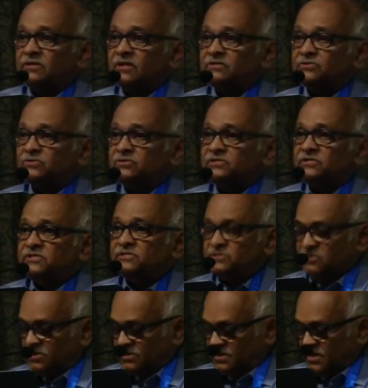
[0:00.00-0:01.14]
The soldiers
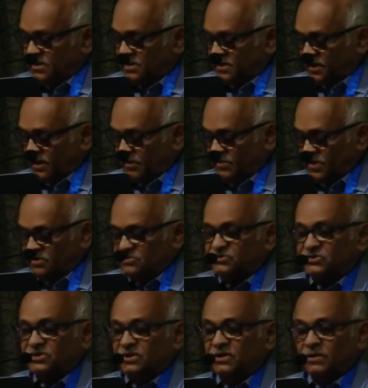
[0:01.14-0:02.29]
saw that the tamarind
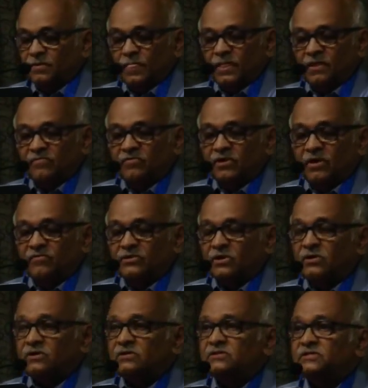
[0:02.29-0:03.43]
tree, with
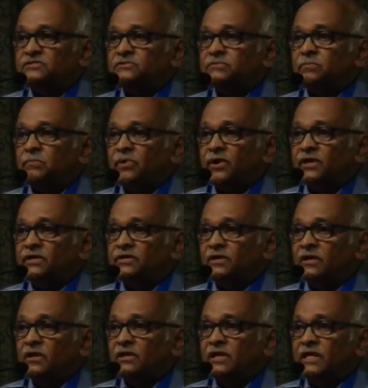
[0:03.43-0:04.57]
all these bright
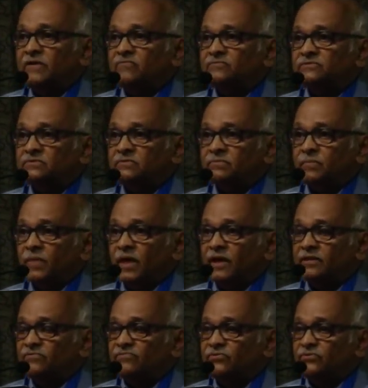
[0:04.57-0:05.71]
leaves
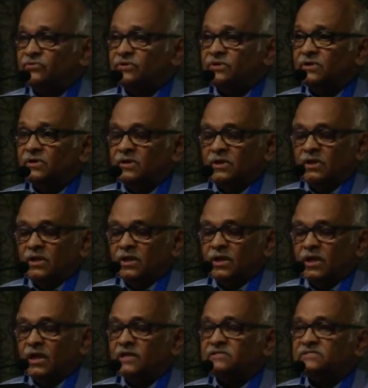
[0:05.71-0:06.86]
and the fruit,
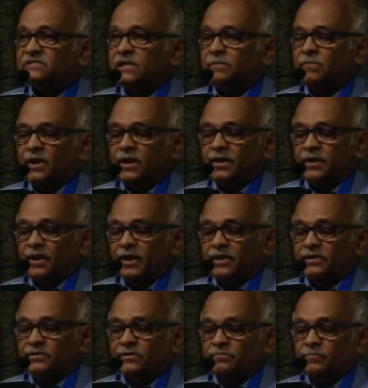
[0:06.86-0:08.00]
can sleep at
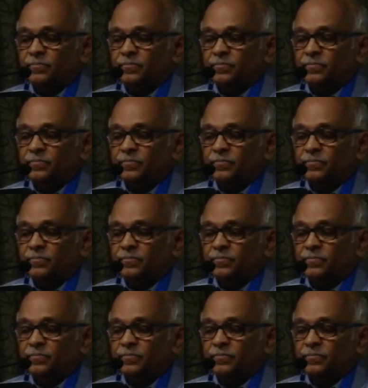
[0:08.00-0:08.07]
night.